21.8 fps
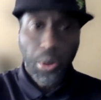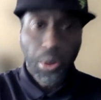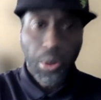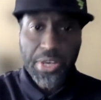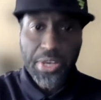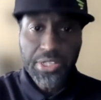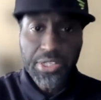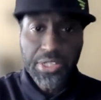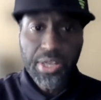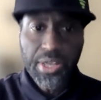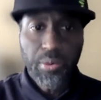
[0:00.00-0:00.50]

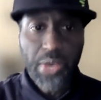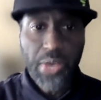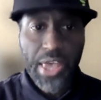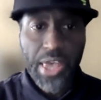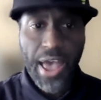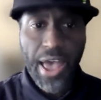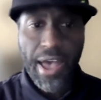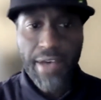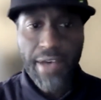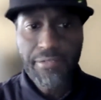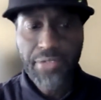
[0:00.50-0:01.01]
One piece that
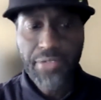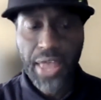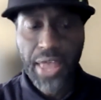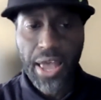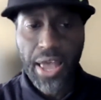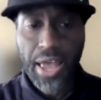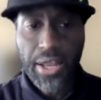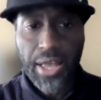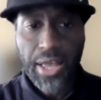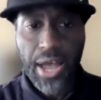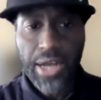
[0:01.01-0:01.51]
we have
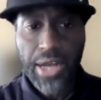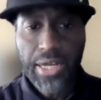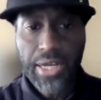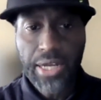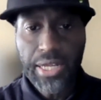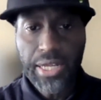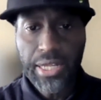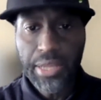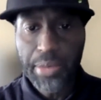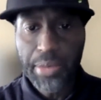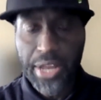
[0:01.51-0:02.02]
that kind
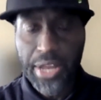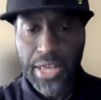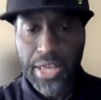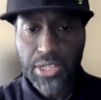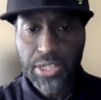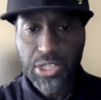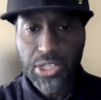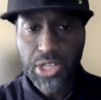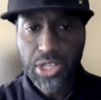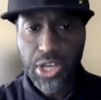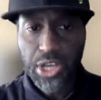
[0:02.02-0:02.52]
of
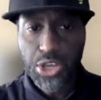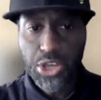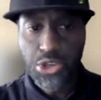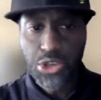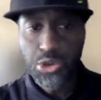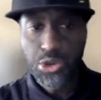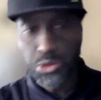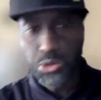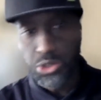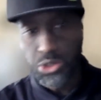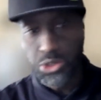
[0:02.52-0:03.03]
eliminates the
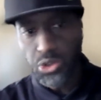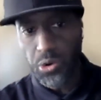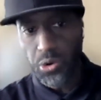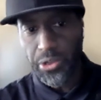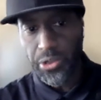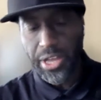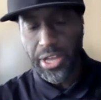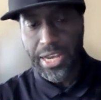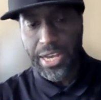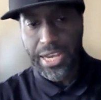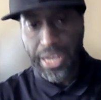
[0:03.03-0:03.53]
use
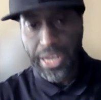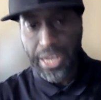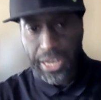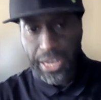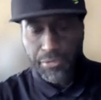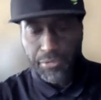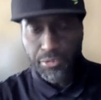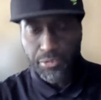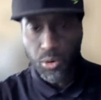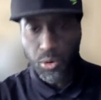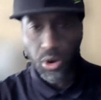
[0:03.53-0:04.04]
or the
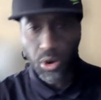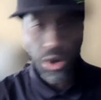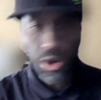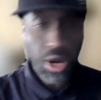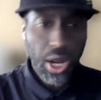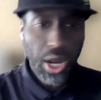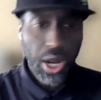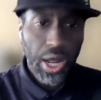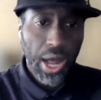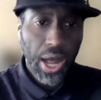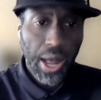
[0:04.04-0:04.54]
need
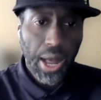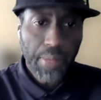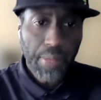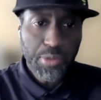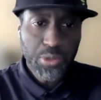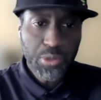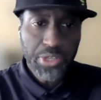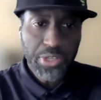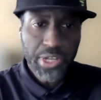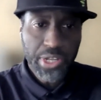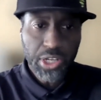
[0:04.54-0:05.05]
for
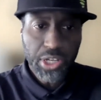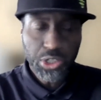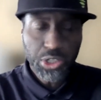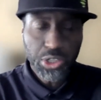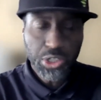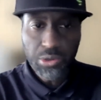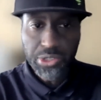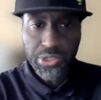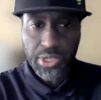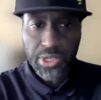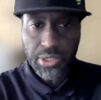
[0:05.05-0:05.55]
using the
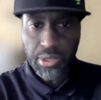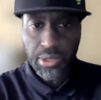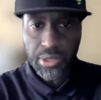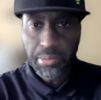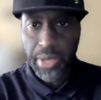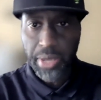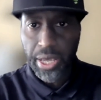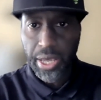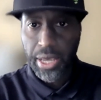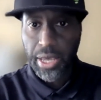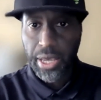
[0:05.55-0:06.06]
control
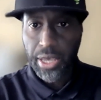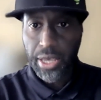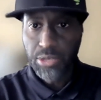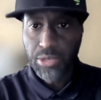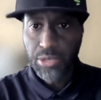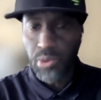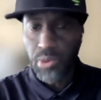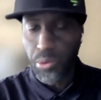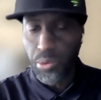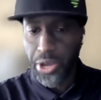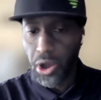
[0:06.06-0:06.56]
system
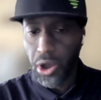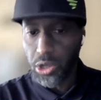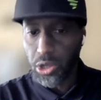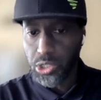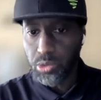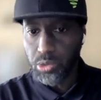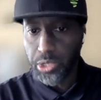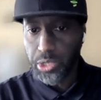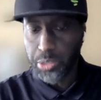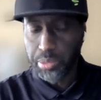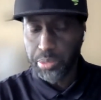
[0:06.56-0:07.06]
is what we
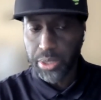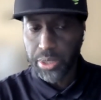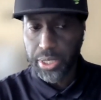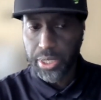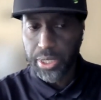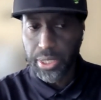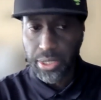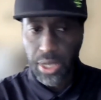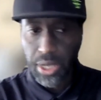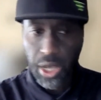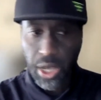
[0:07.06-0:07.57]
call switch
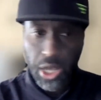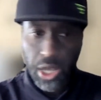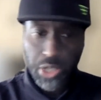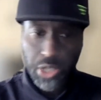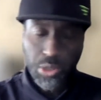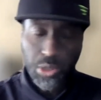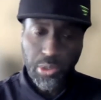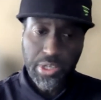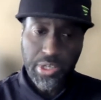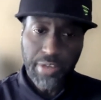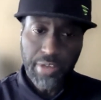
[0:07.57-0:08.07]
please.
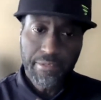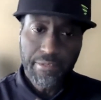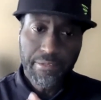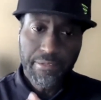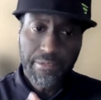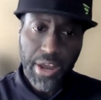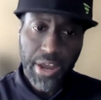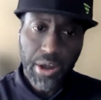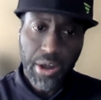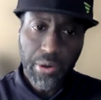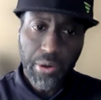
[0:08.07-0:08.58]
So it's a
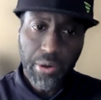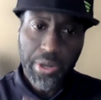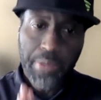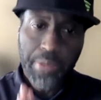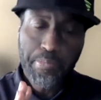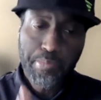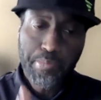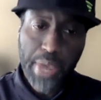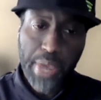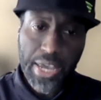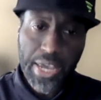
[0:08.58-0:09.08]

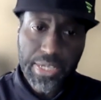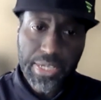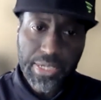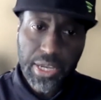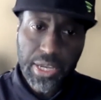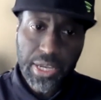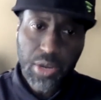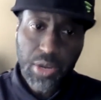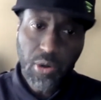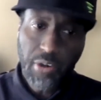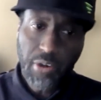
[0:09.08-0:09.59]
very
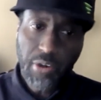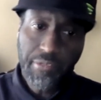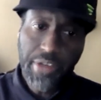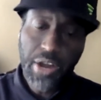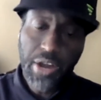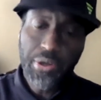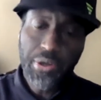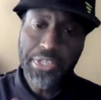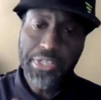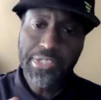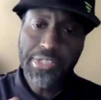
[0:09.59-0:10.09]
basic or
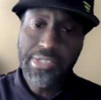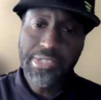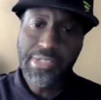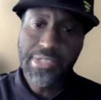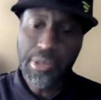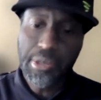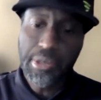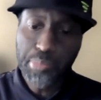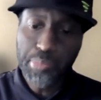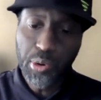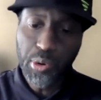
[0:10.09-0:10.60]
very
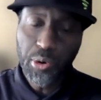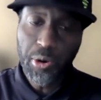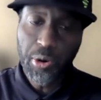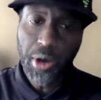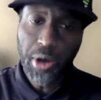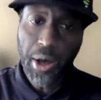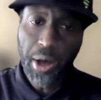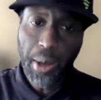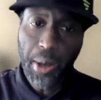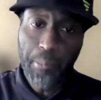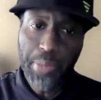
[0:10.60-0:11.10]

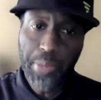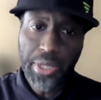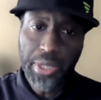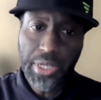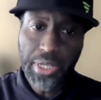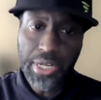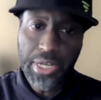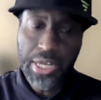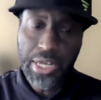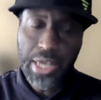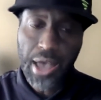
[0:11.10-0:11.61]
simple
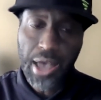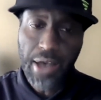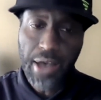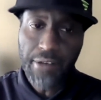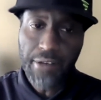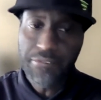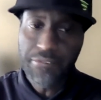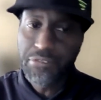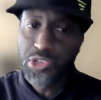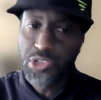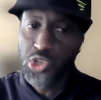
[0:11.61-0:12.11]
ability
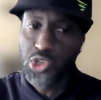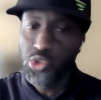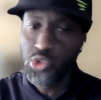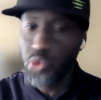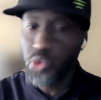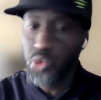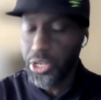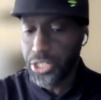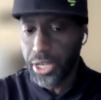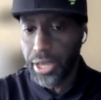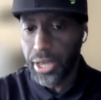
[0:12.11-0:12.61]
of
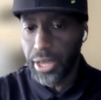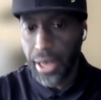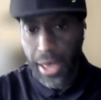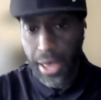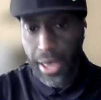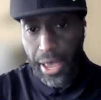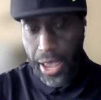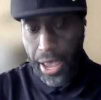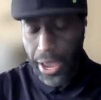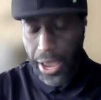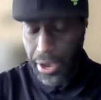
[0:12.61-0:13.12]
switching,
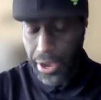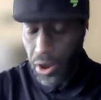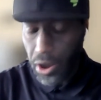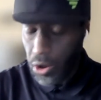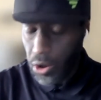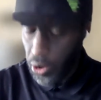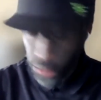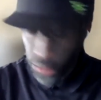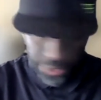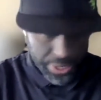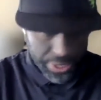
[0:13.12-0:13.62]

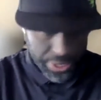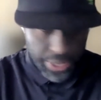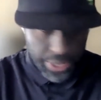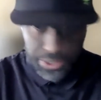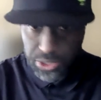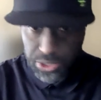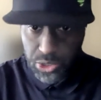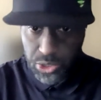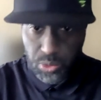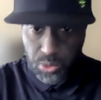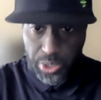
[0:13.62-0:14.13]
and all it
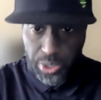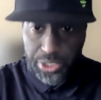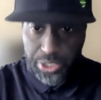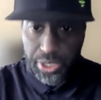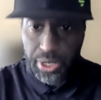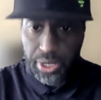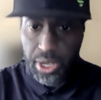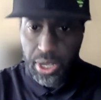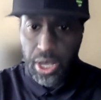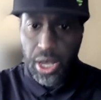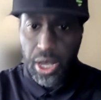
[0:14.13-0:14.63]
does is
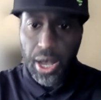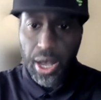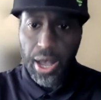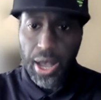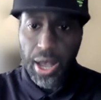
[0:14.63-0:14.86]
switching.